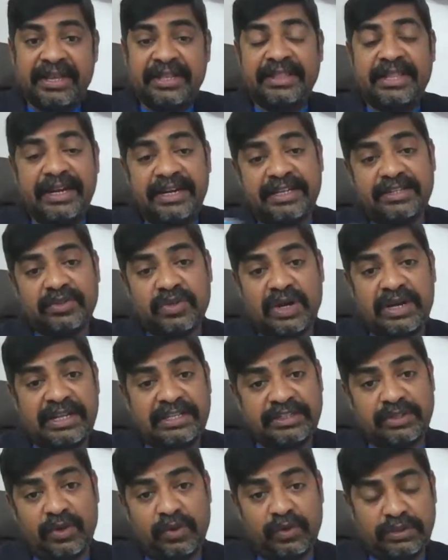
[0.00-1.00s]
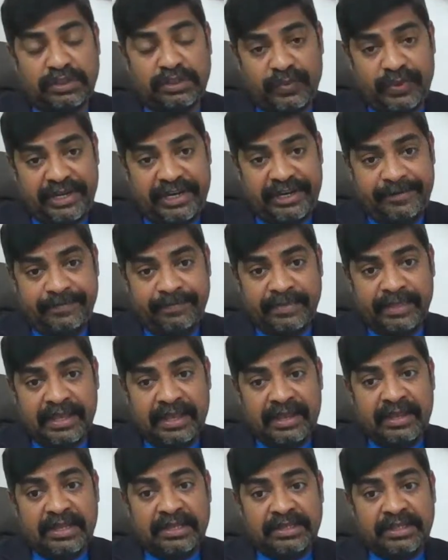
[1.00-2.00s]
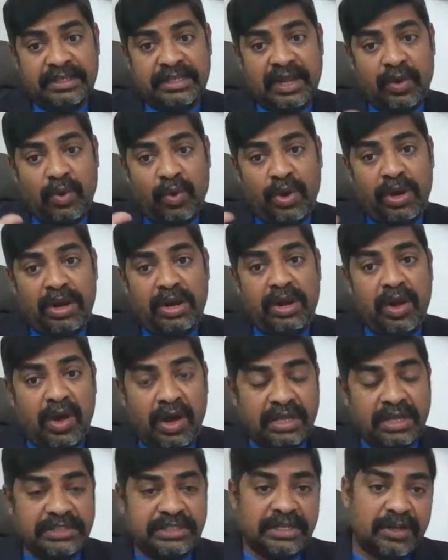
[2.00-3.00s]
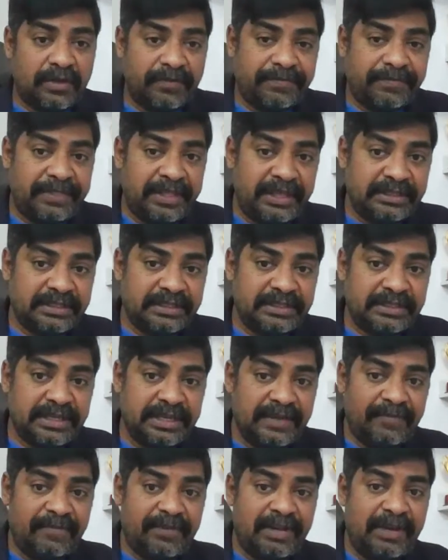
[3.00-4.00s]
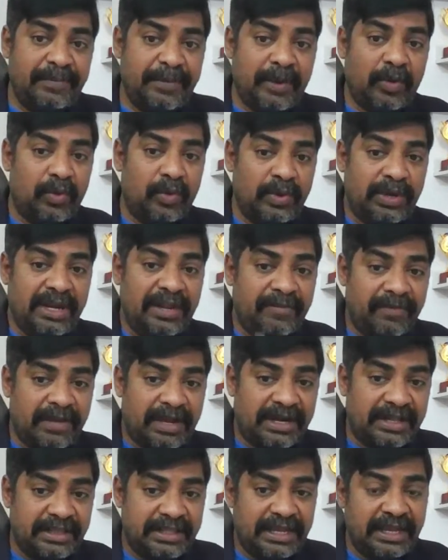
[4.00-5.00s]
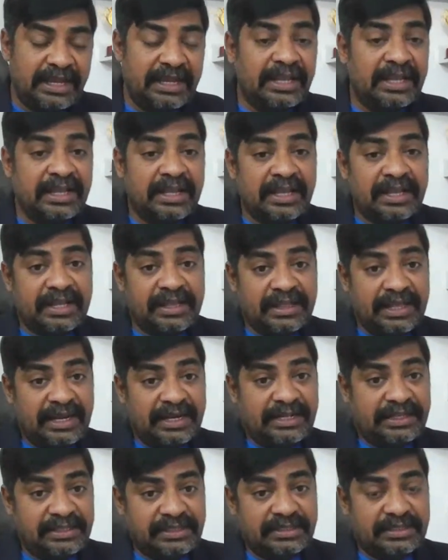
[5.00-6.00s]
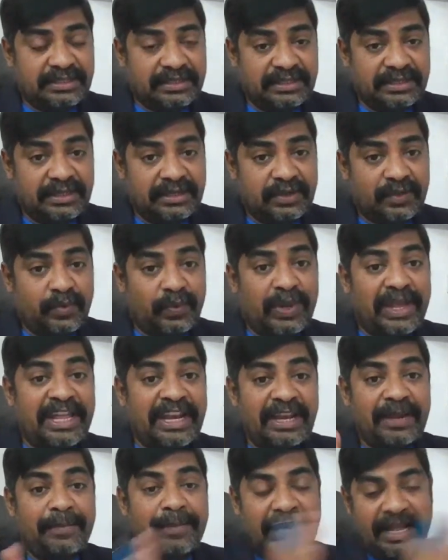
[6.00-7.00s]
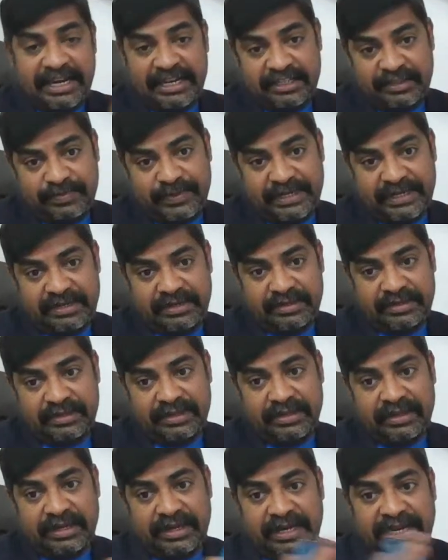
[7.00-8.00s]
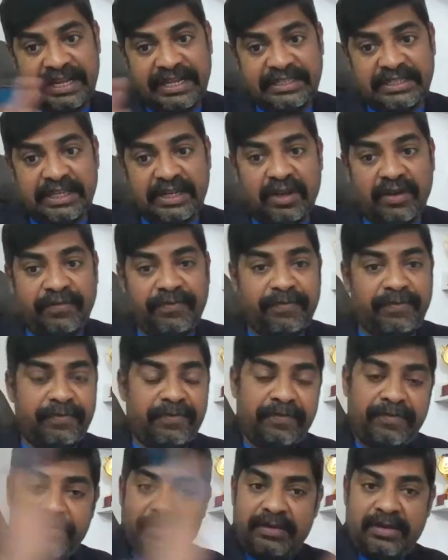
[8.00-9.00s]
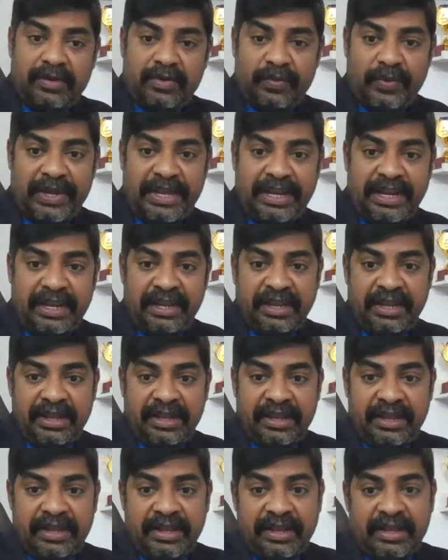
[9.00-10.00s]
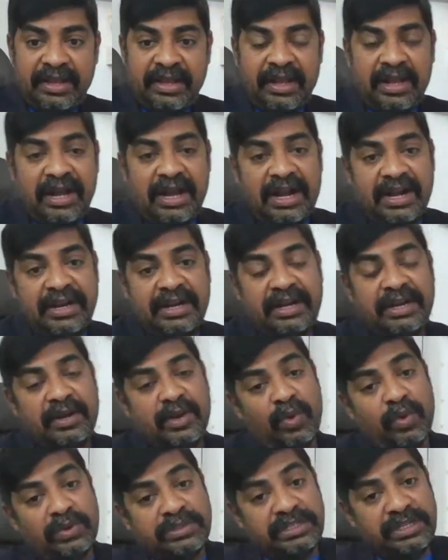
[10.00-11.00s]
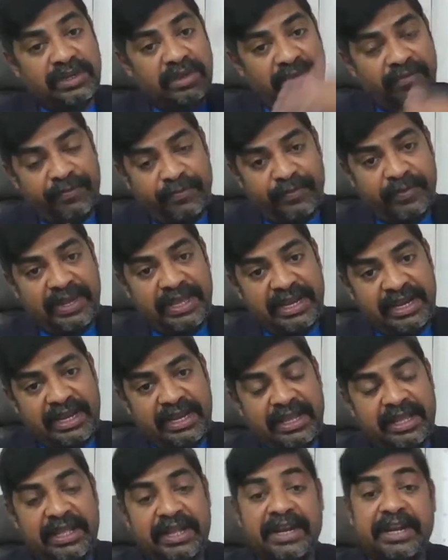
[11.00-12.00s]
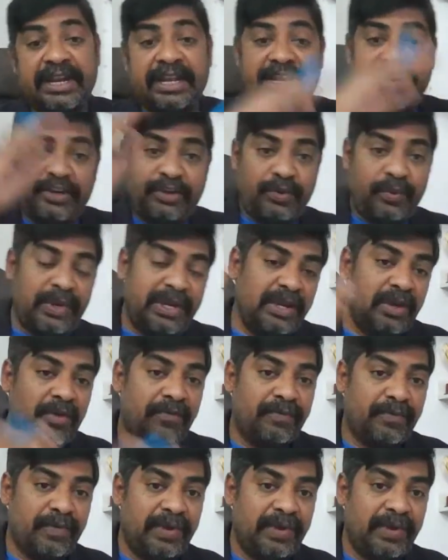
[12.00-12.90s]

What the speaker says: then it is called as closed query. So the whole logic of this will be only one thing, that is query management. Raising of query and closing of query, reissuing of